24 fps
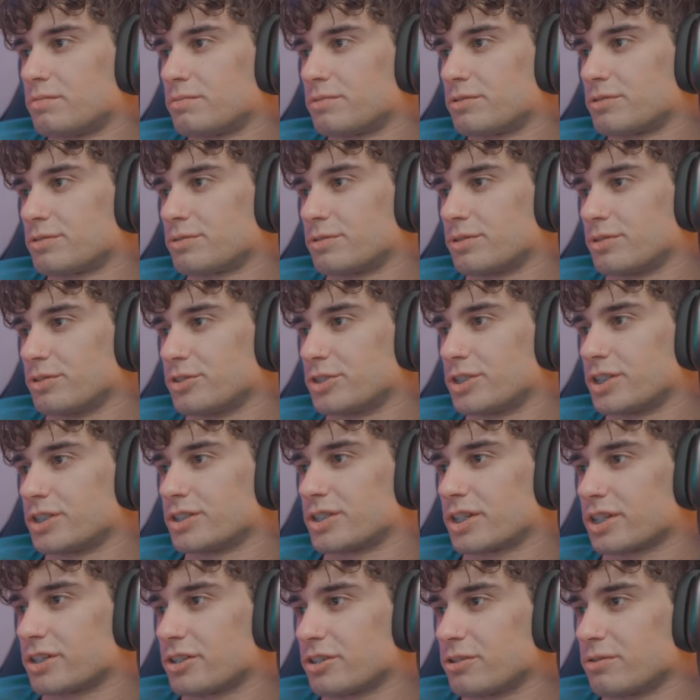And she has like
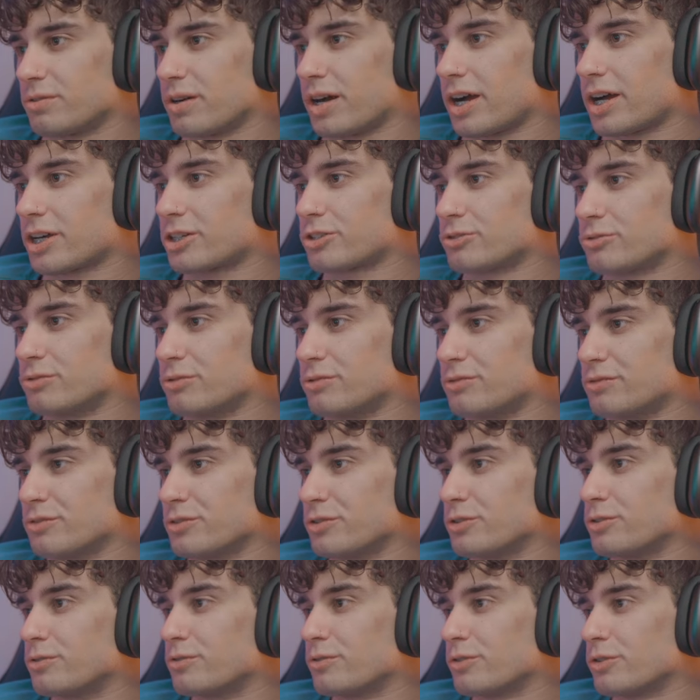no actual food
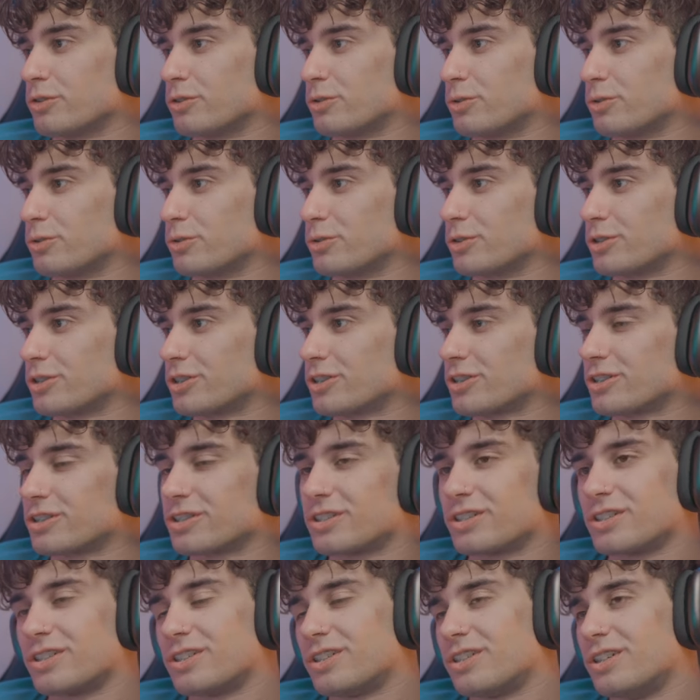for the horse.
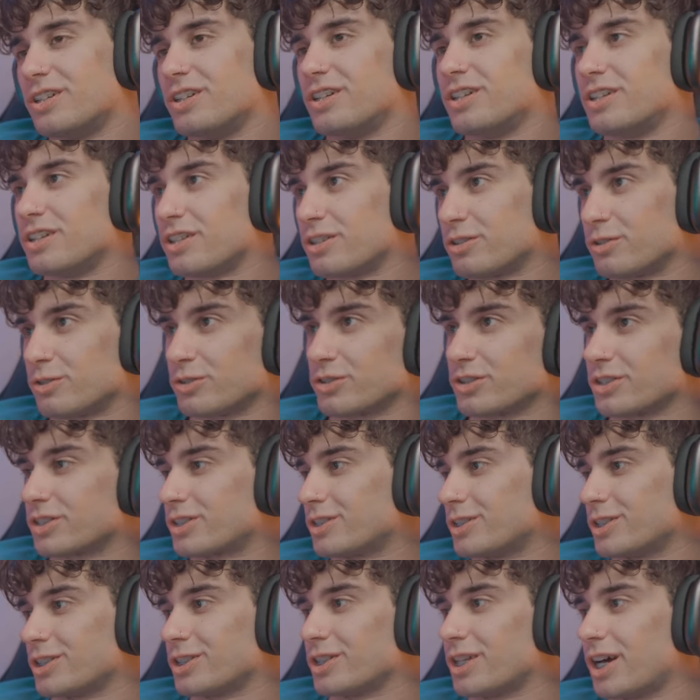Horse is gonna
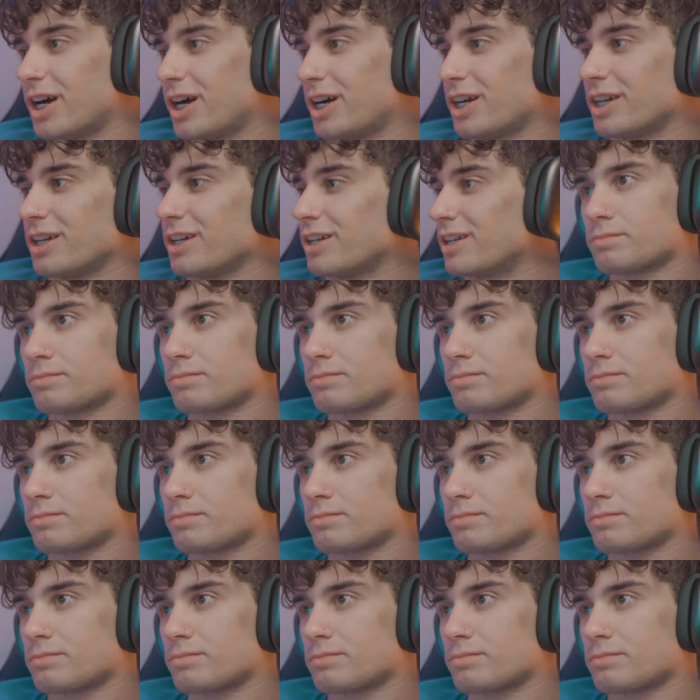die